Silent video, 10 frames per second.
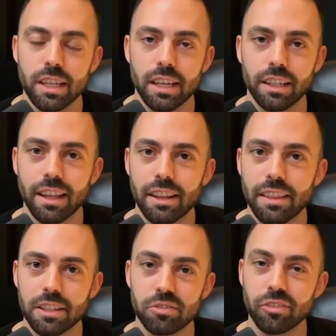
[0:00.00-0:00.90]
And a lot of
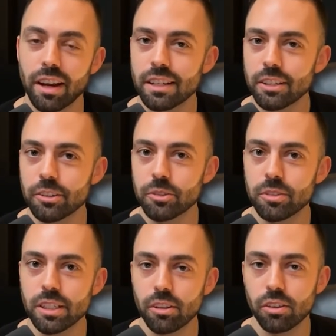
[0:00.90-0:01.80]
that is finding your
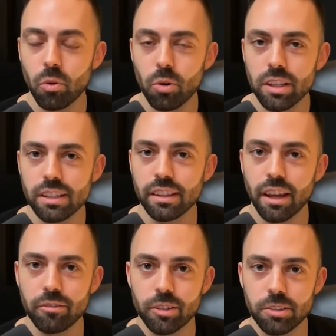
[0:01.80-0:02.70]
unique authority and
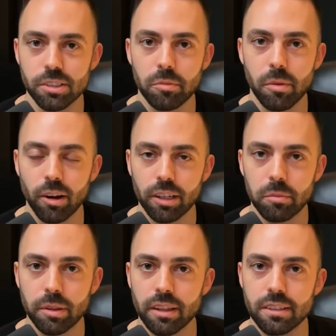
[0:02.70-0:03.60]
leverage in the
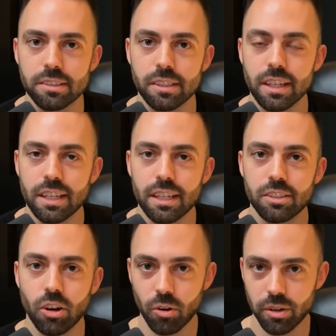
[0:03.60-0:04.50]
marketplace
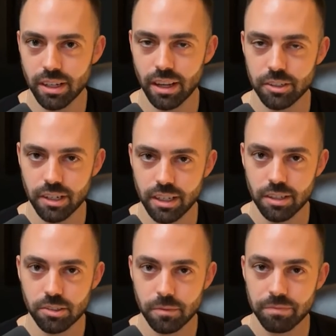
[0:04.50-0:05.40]
to hone in on your
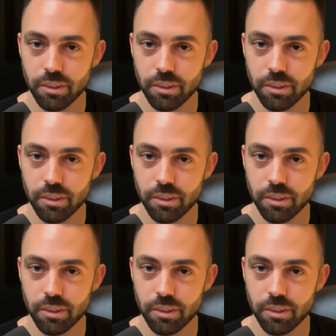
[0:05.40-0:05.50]
niche.